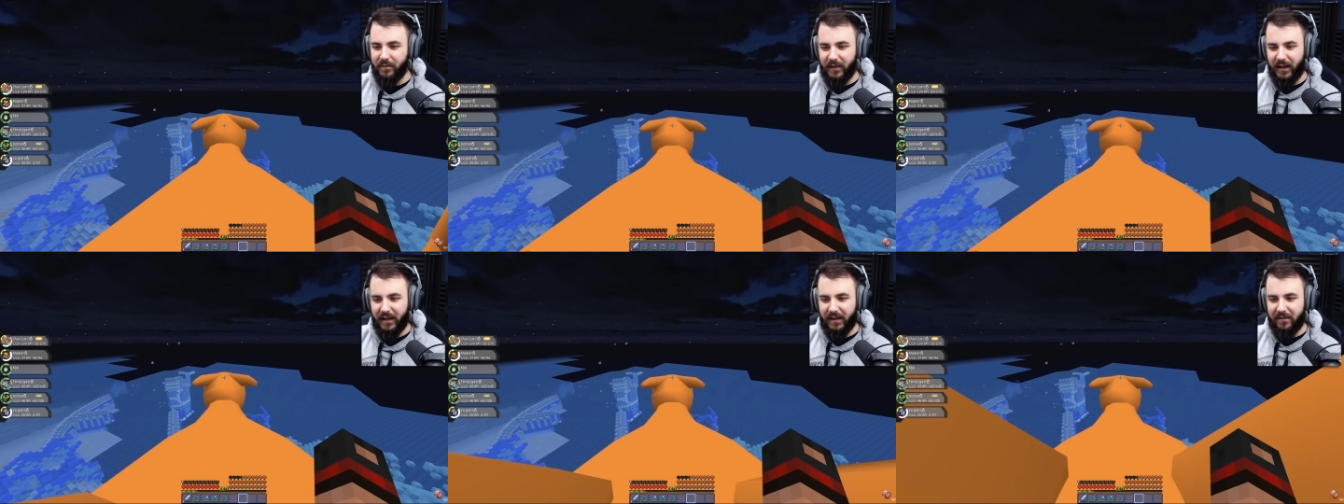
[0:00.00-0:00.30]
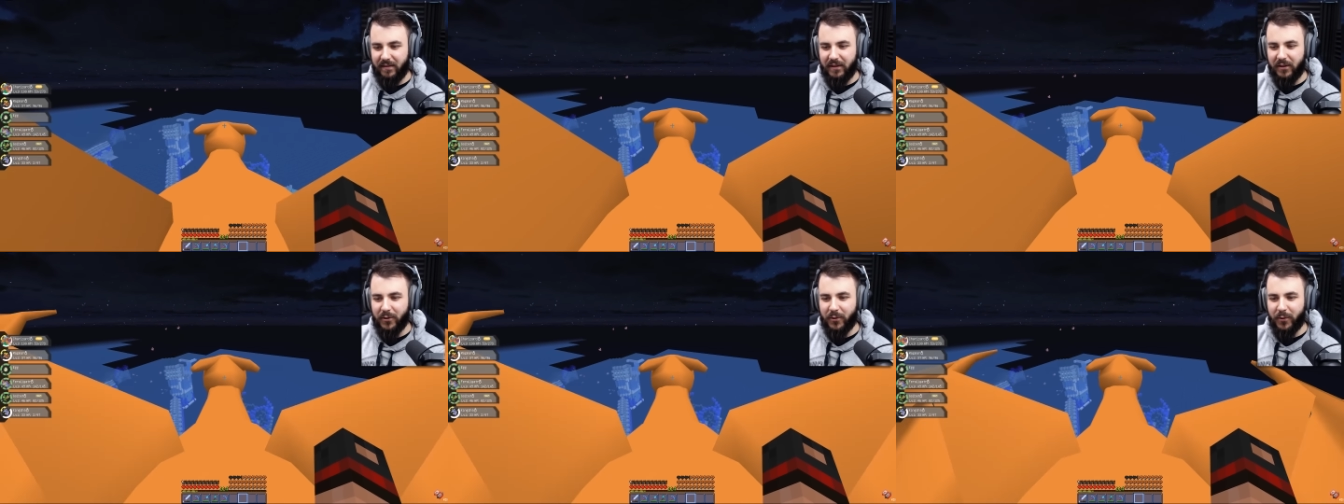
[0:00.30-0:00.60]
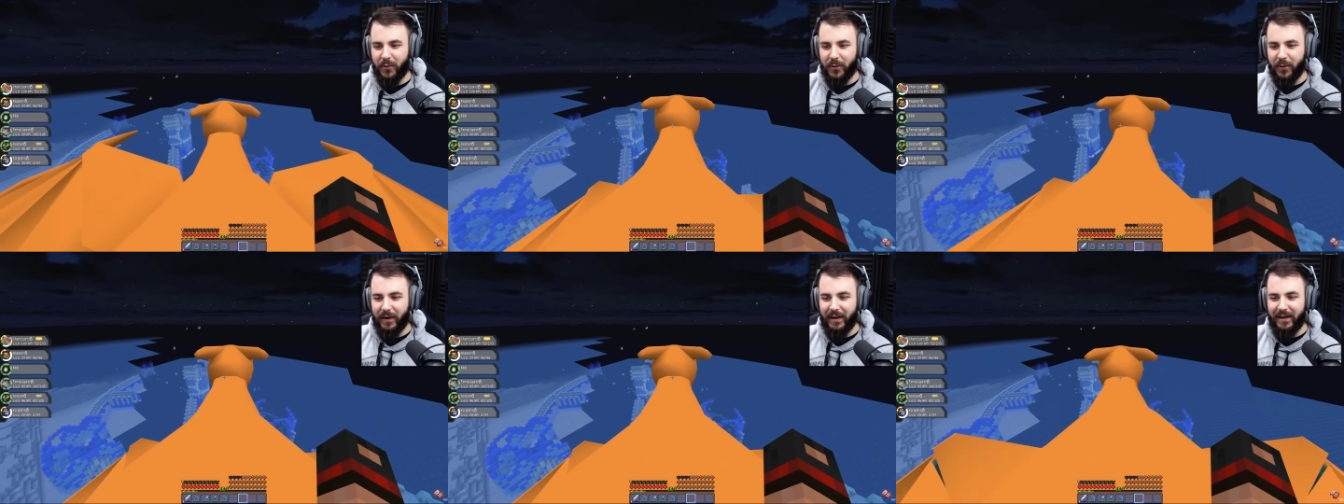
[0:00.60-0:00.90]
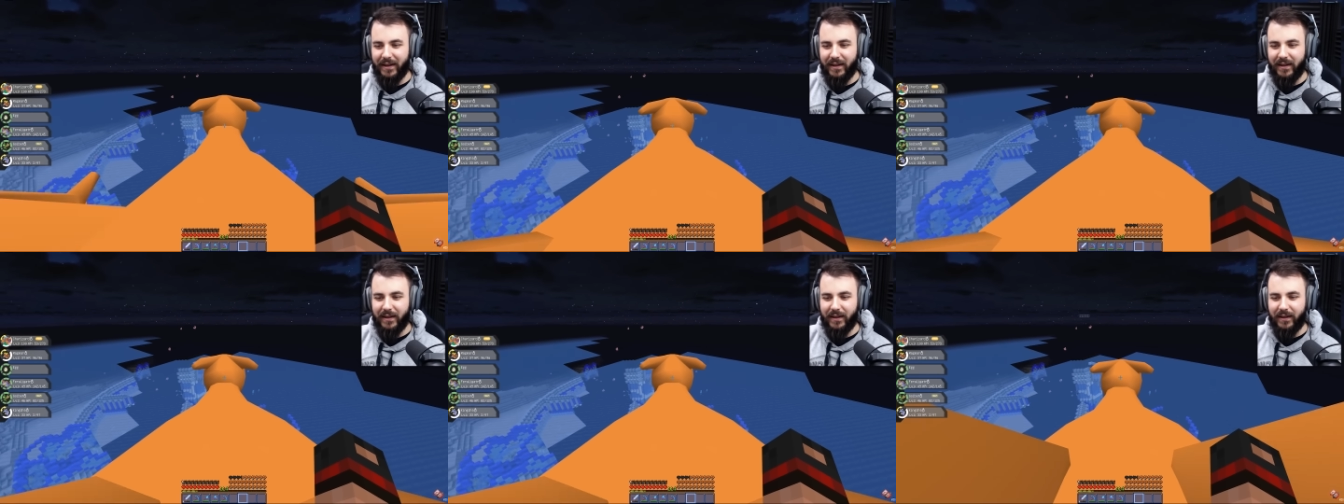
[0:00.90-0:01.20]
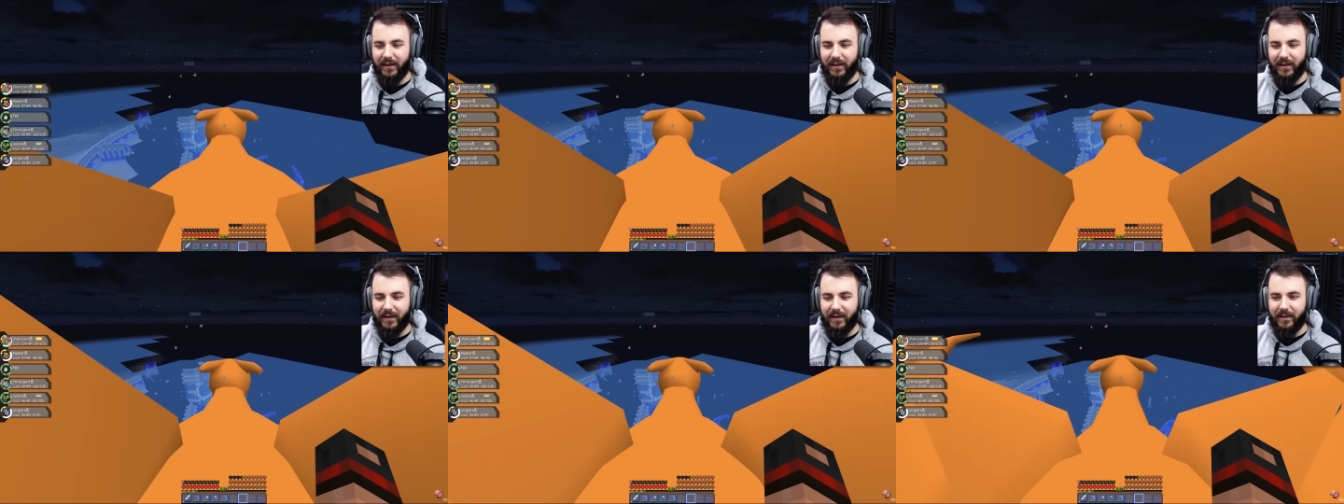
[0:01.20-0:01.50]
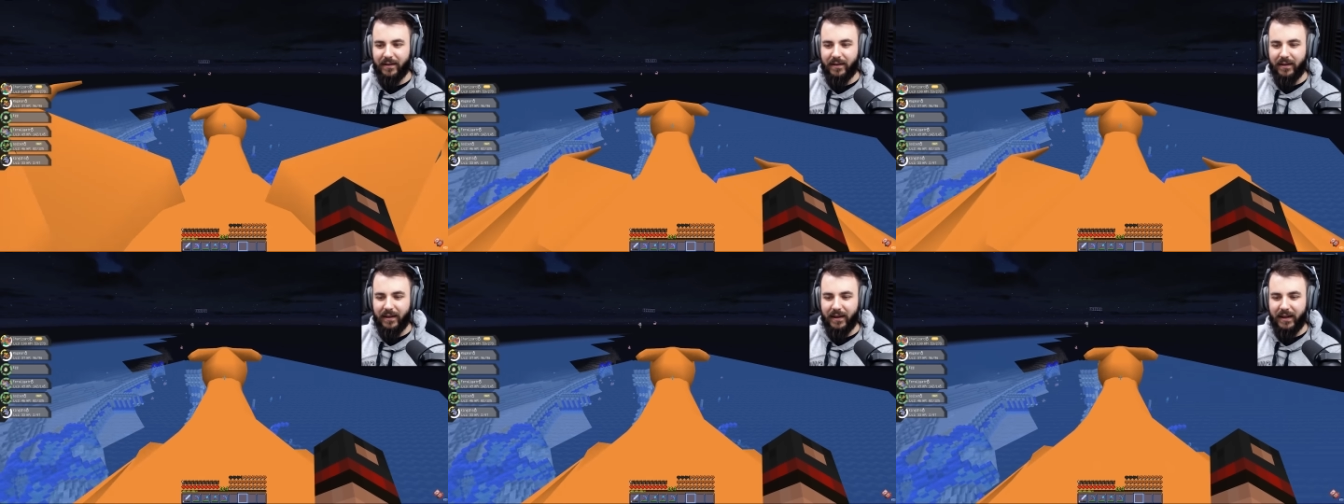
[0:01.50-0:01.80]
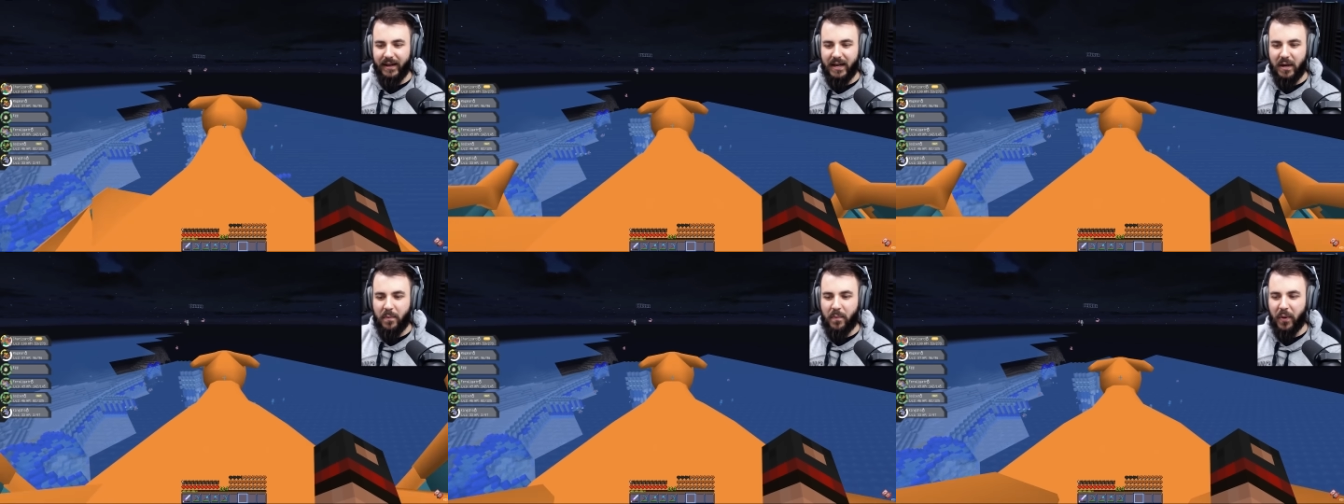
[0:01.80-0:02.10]
Anything cool around here?
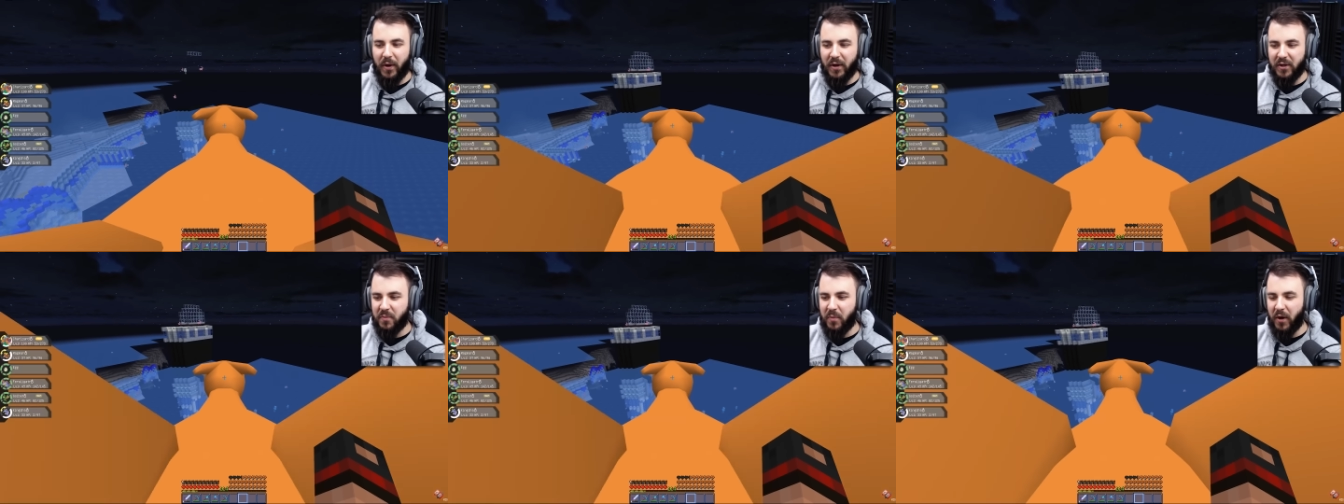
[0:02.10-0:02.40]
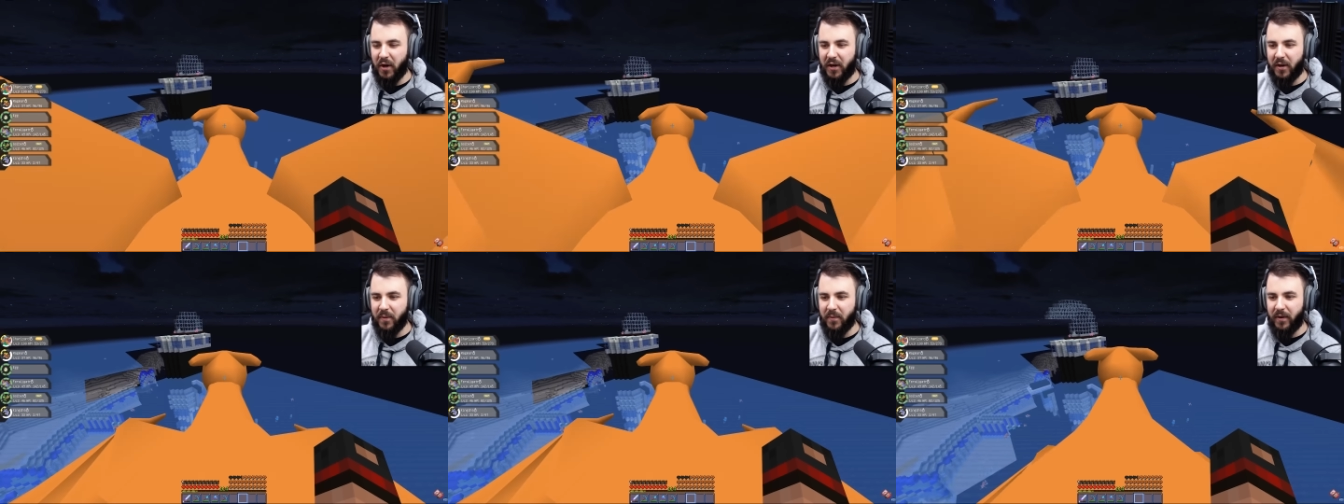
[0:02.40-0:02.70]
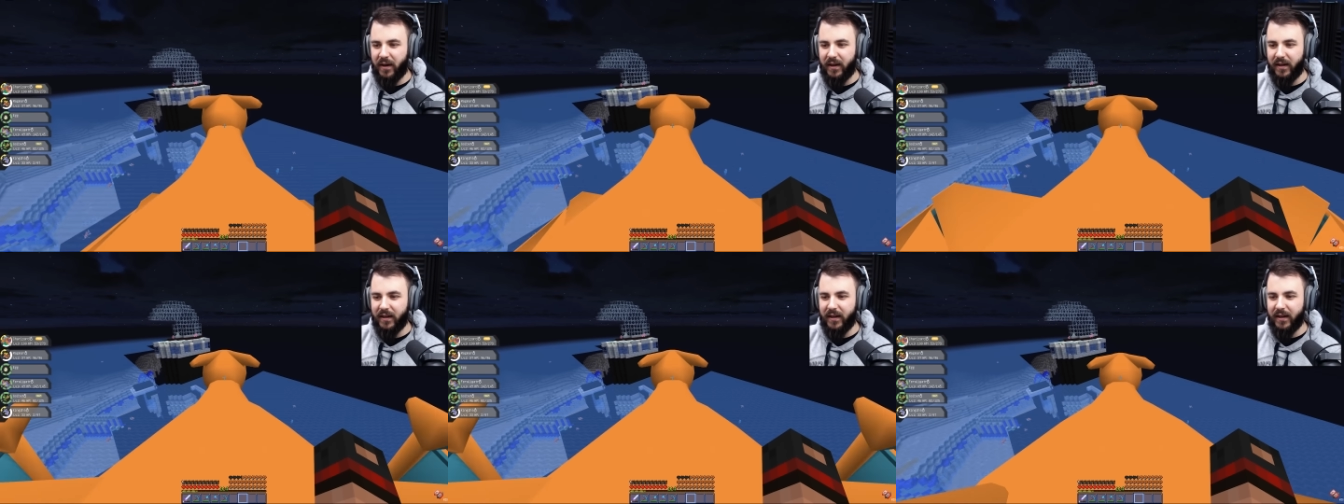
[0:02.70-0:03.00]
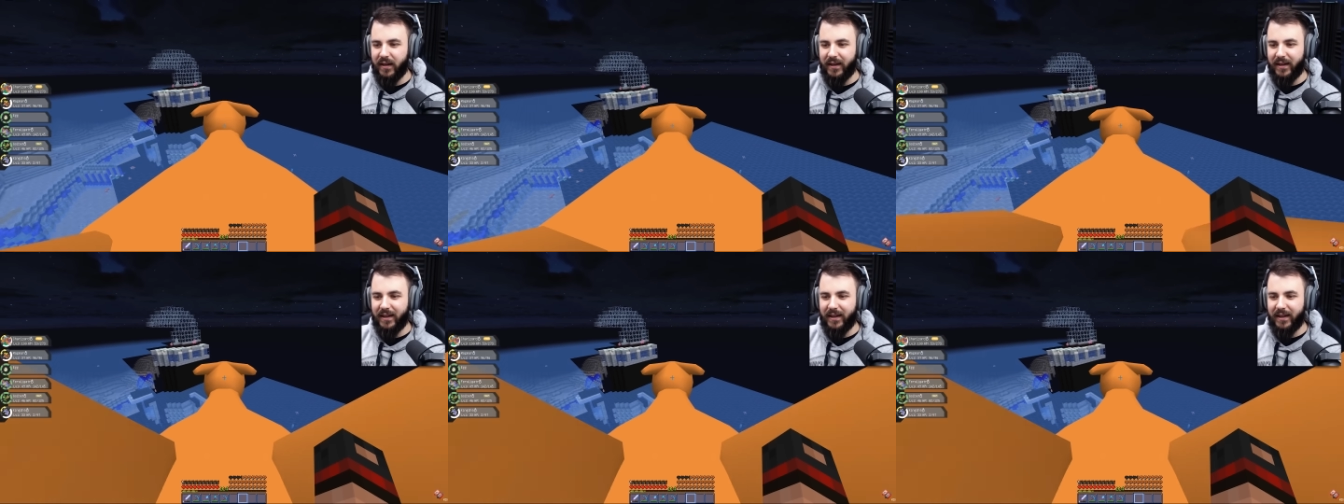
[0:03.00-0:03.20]
Any boss Pokemon?